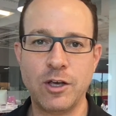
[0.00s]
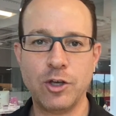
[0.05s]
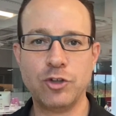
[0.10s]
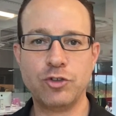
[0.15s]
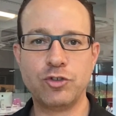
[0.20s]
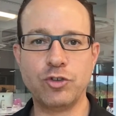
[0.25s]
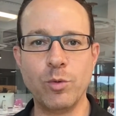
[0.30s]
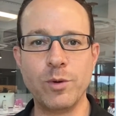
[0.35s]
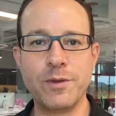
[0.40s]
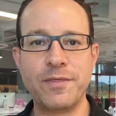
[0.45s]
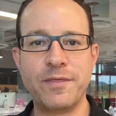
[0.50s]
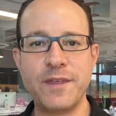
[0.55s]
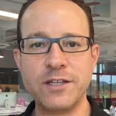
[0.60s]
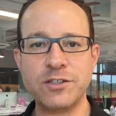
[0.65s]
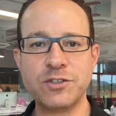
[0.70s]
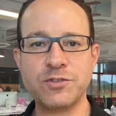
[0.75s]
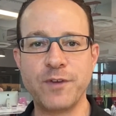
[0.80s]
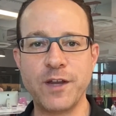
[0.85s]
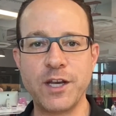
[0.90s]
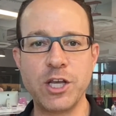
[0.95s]
So in
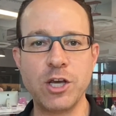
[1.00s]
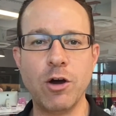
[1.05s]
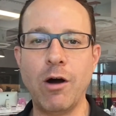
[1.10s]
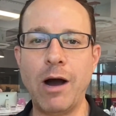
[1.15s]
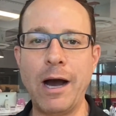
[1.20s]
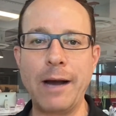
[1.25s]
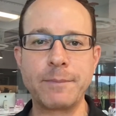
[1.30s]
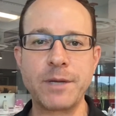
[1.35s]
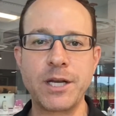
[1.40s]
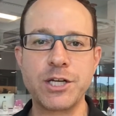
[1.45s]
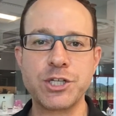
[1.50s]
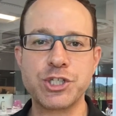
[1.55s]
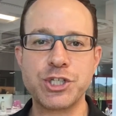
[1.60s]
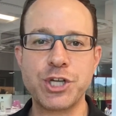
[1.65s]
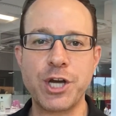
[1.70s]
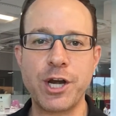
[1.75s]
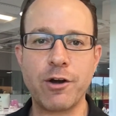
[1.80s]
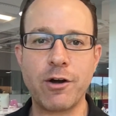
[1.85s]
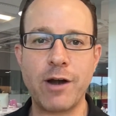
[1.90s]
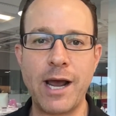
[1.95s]
this video, I'm going to
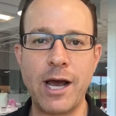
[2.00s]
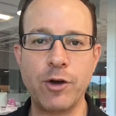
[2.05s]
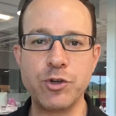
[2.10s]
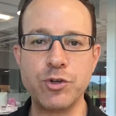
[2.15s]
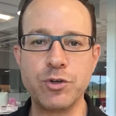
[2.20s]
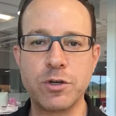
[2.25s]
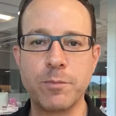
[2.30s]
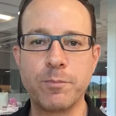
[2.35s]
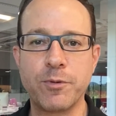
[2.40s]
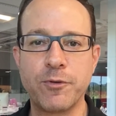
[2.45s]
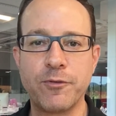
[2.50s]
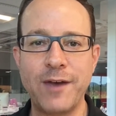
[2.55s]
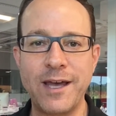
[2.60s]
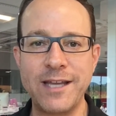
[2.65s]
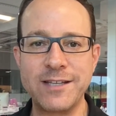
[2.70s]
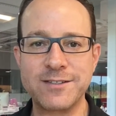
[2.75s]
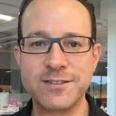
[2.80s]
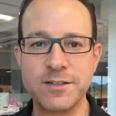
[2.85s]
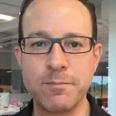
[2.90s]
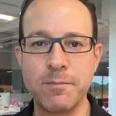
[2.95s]
share how you can
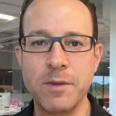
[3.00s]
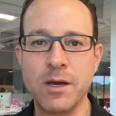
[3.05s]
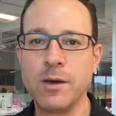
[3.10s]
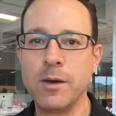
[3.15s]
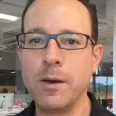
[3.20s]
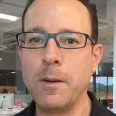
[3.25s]
prevent some